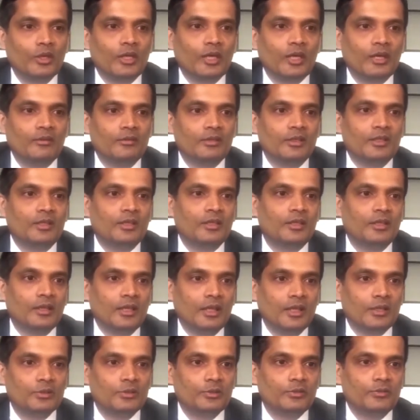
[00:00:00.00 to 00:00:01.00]
that is
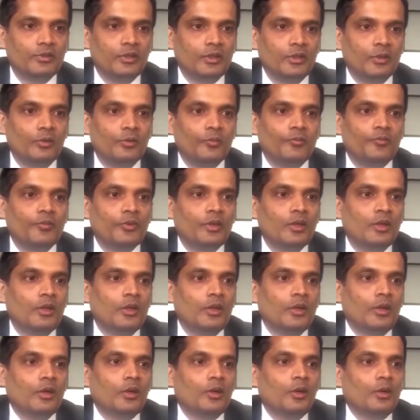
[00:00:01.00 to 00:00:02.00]
compressed, you remove the
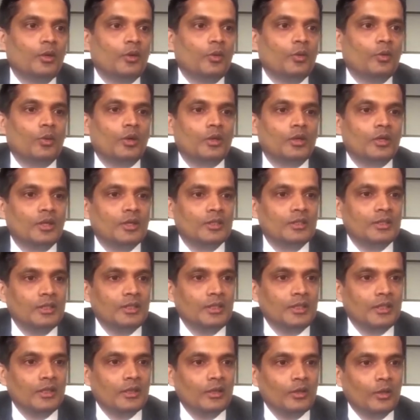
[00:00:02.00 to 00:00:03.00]
ligamentum flavum and
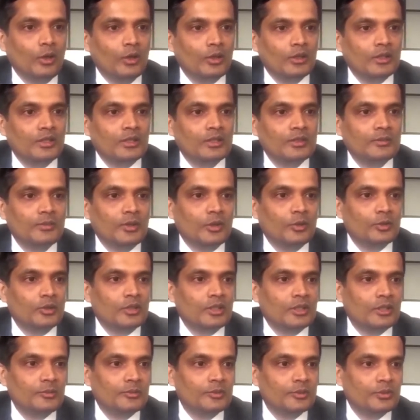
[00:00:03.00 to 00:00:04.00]
decompress.
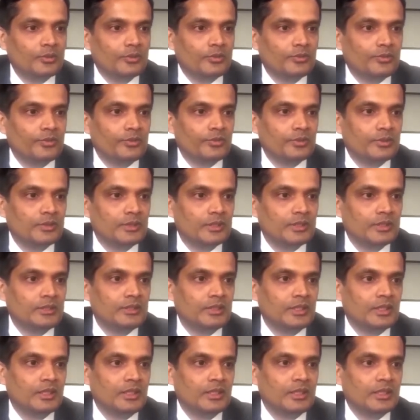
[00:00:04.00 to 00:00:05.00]
If it is the
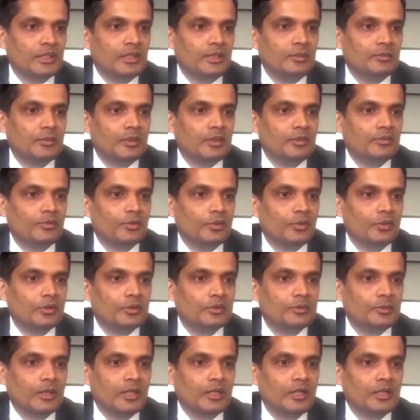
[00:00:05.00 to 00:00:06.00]
lateral foraminal
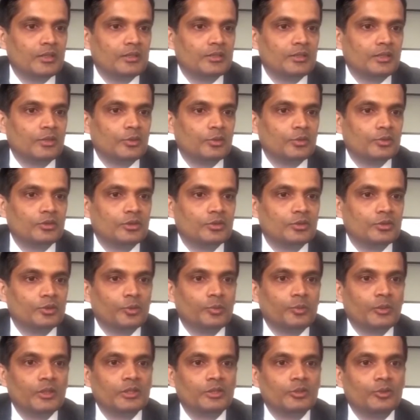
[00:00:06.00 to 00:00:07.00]
compression, then
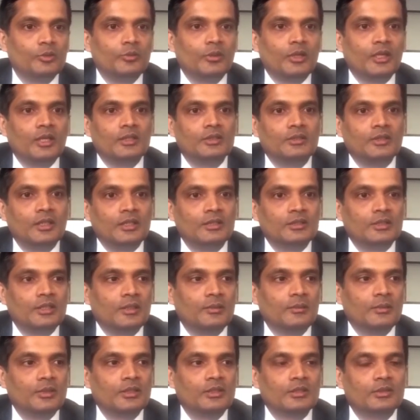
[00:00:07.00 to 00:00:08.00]
you
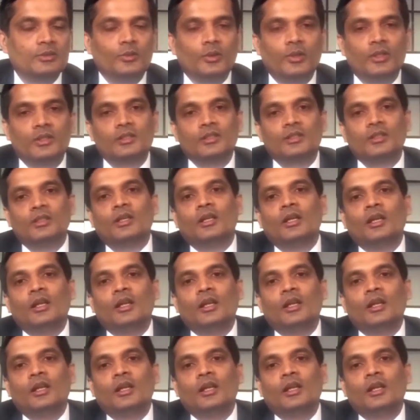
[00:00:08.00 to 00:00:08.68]
do a